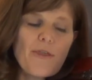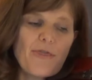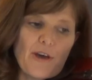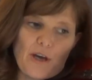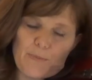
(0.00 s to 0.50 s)

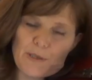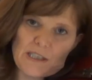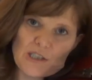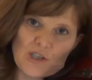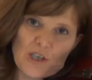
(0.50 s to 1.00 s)
3rd
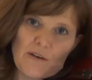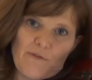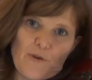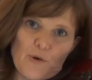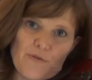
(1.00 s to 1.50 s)

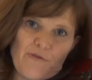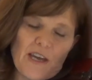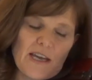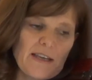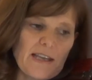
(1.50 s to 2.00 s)
position, 4th
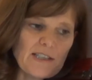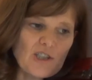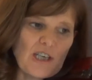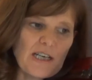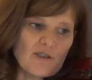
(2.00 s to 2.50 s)
finger, that
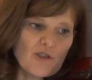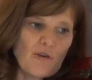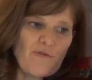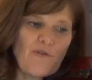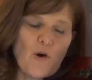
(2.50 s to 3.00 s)
G
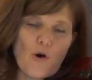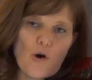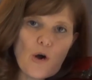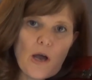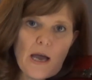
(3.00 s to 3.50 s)
natural,
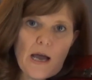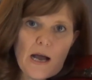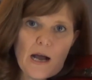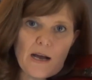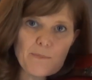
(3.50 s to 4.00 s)
4,
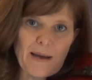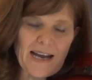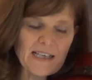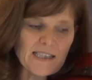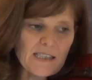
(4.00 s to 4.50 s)

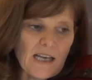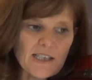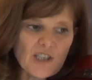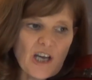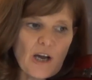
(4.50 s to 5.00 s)
back a
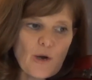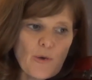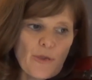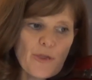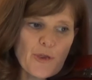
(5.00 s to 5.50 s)

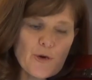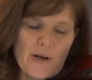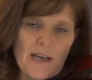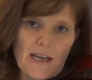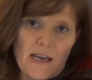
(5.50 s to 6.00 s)
tone, 3,
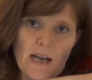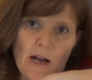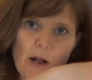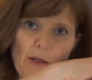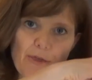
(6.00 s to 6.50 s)

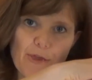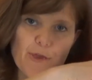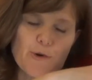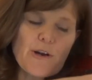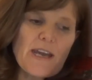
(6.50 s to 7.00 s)

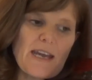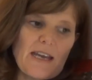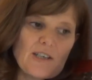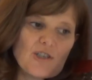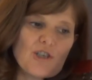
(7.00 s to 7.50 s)
3,
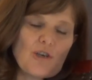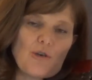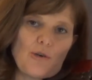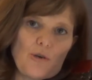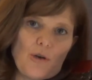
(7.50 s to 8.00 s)
2,
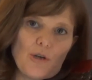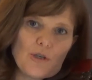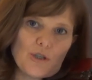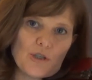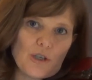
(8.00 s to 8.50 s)

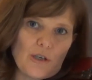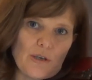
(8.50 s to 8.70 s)
2.